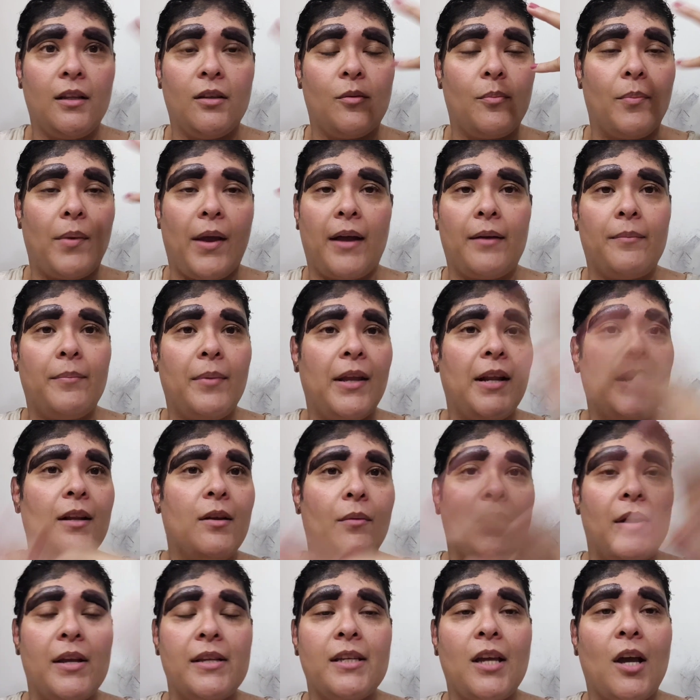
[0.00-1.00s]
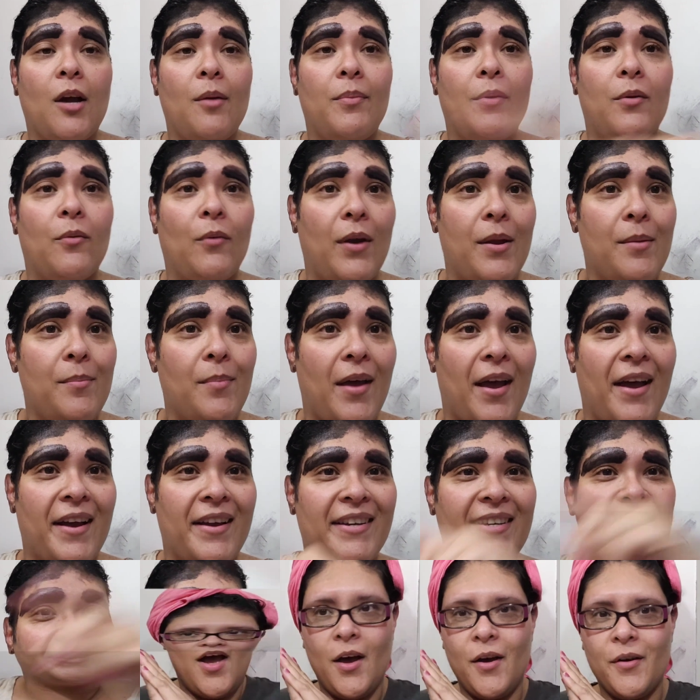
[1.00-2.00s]
bad. But anyways, I'll be right
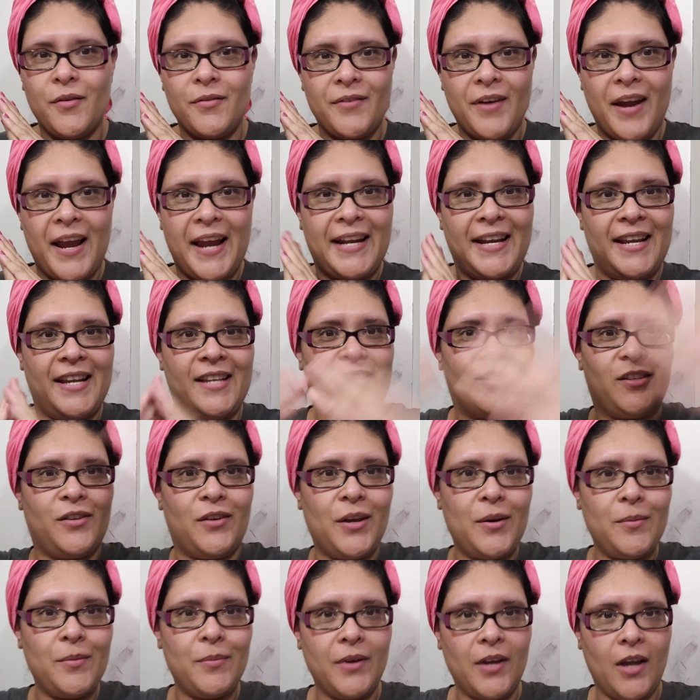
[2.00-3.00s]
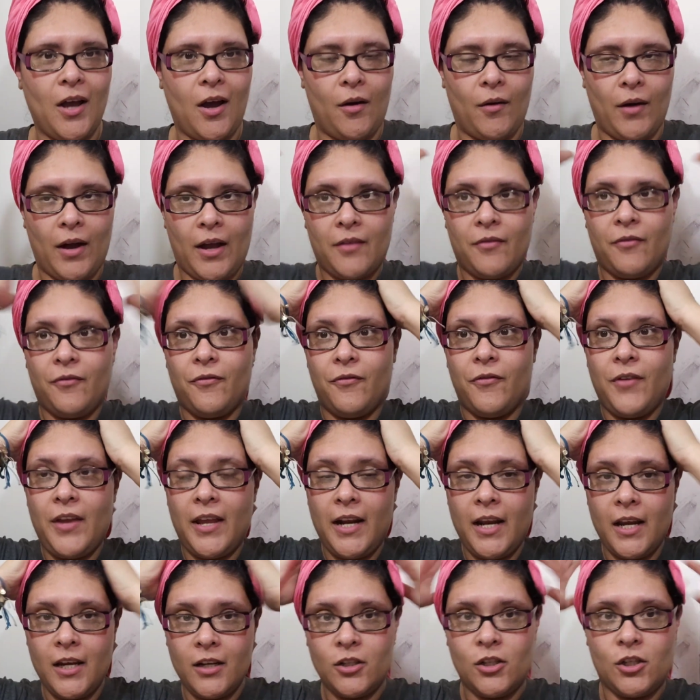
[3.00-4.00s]
back. Alrighty, so here we go. I
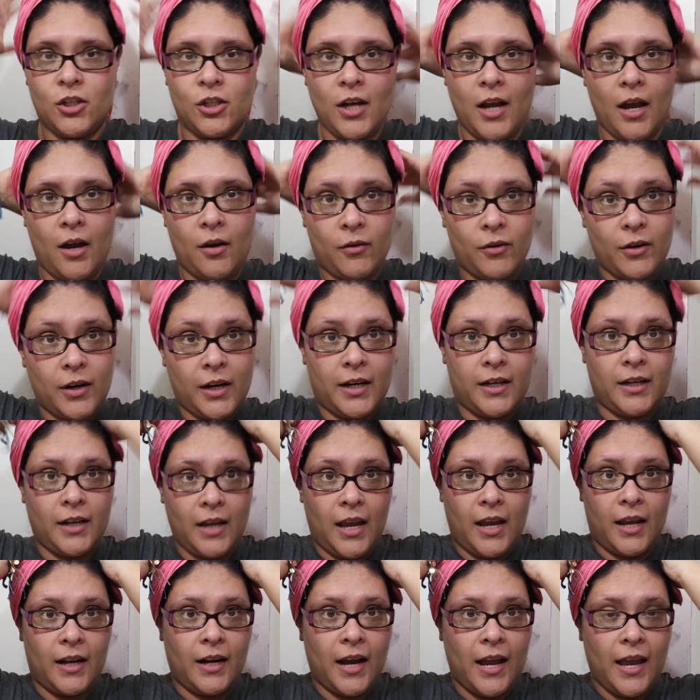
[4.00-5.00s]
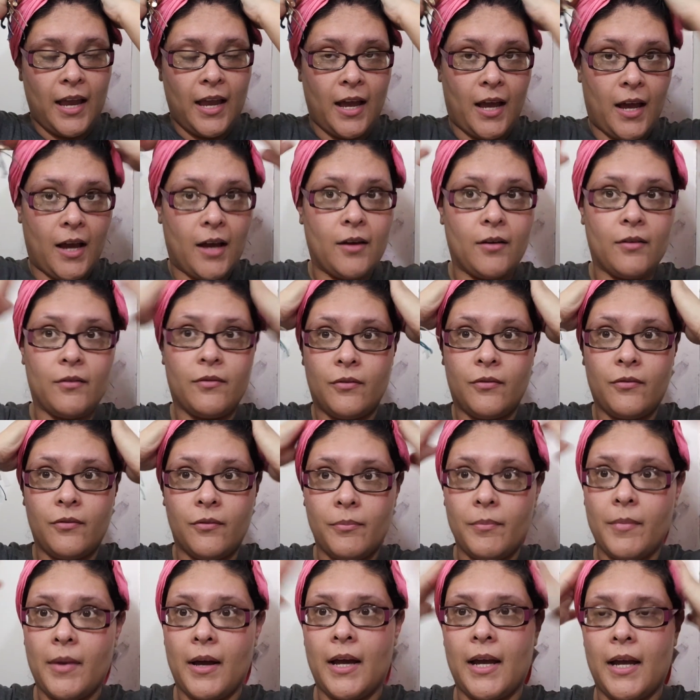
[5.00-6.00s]
finished showering and I have
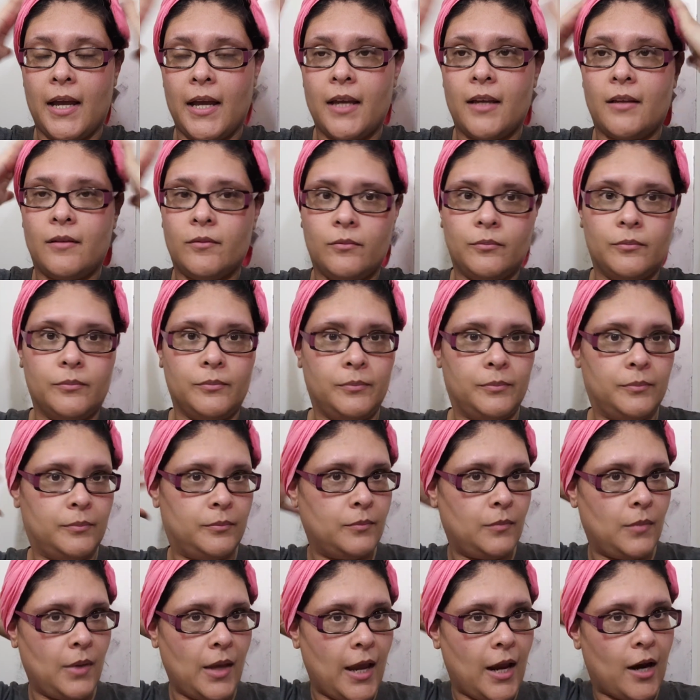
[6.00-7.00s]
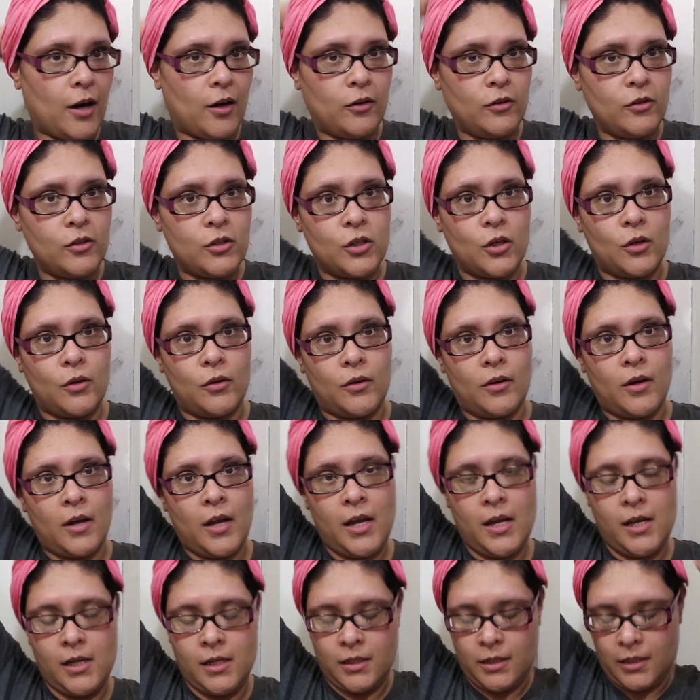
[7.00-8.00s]
my hair. So
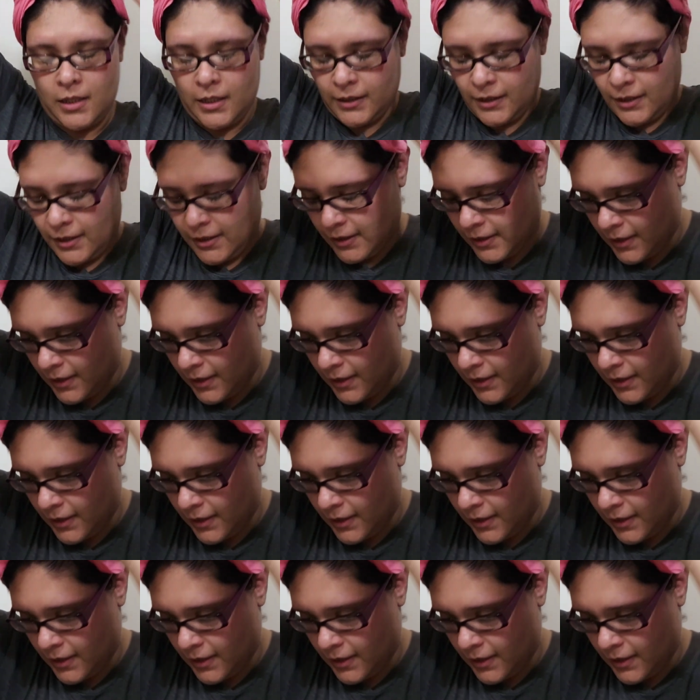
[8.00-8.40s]
let's